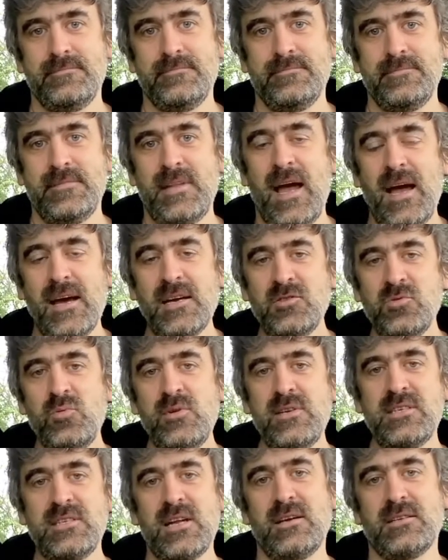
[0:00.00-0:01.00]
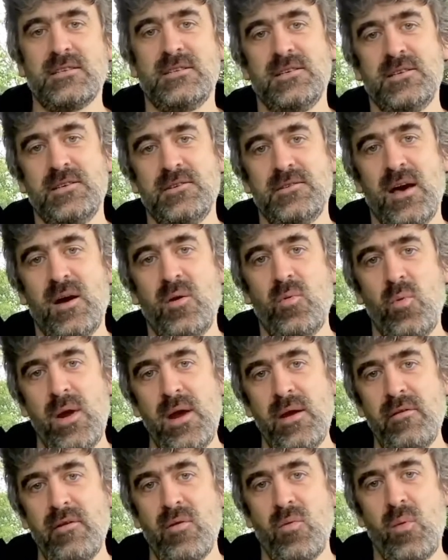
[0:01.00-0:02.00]
Now, as we start to do that,
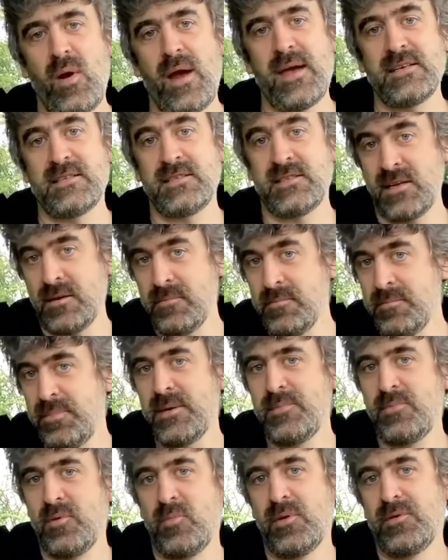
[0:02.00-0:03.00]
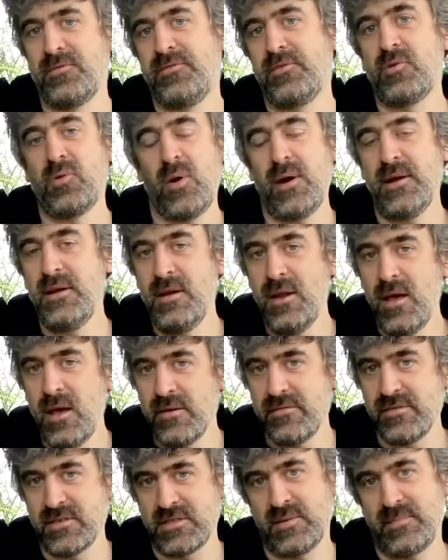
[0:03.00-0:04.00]
we're aware some people will feel quite
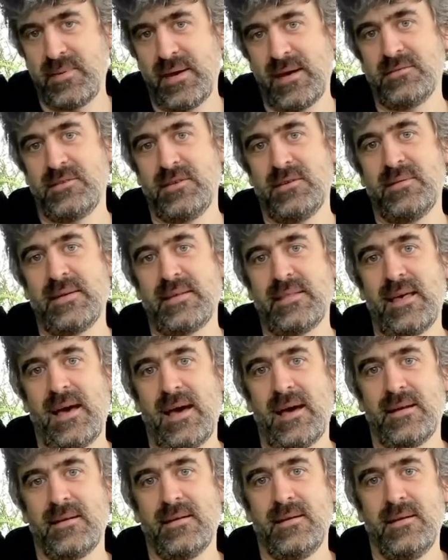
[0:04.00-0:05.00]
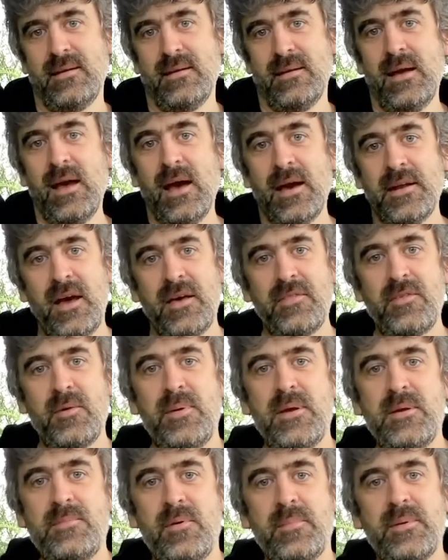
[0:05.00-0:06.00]
nervous about doing that. And other
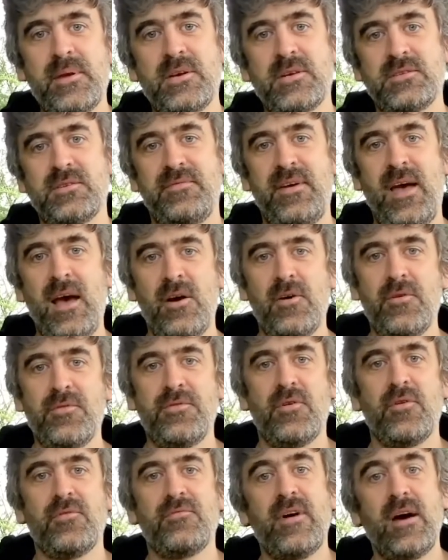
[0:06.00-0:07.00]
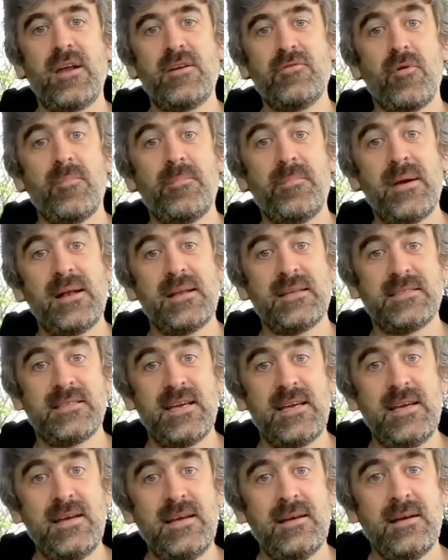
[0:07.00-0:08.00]
people, because of health or
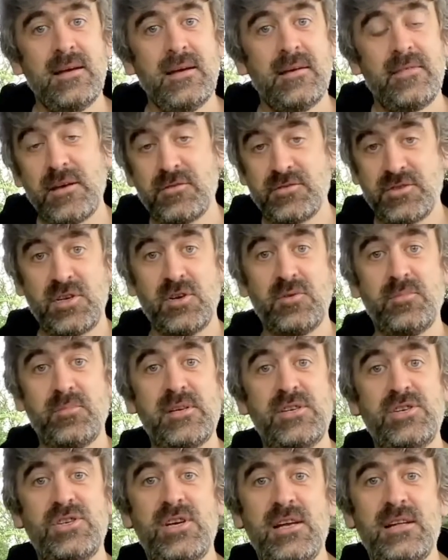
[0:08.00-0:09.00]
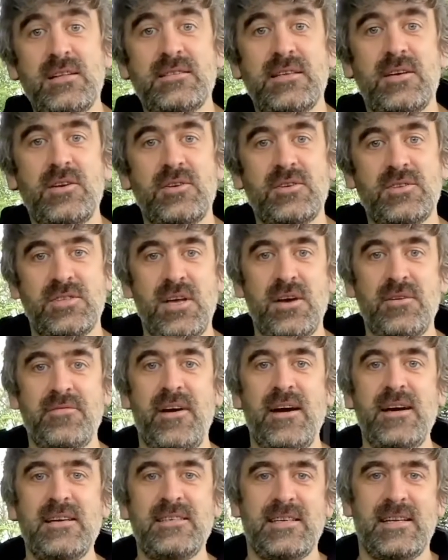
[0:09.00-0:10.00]
vulnerability, they'll still be shielding or
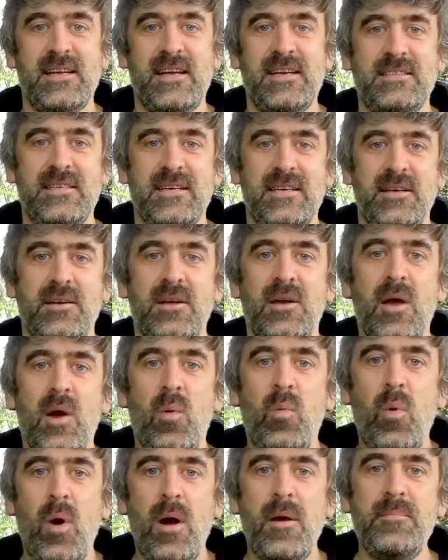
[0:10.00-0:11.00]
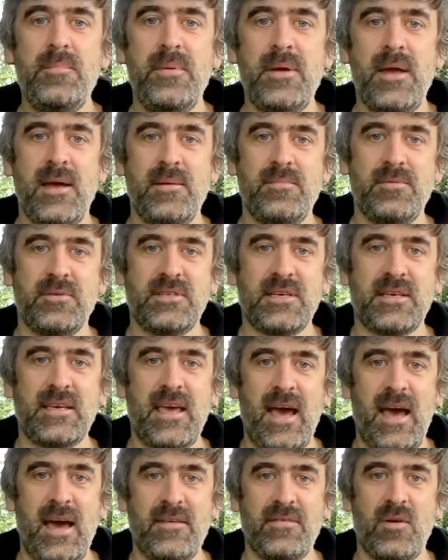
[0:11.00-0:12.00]
self-isolating and won't be able to
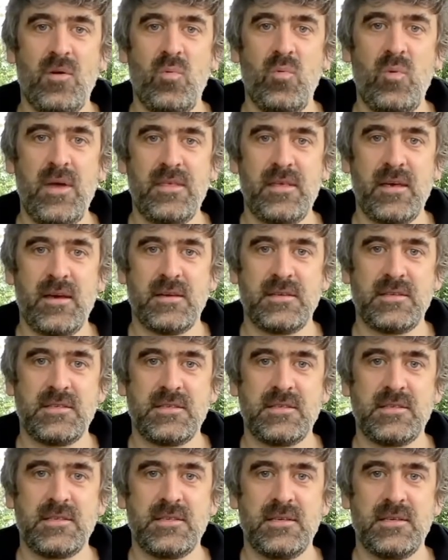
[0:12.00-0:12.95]
gather with us.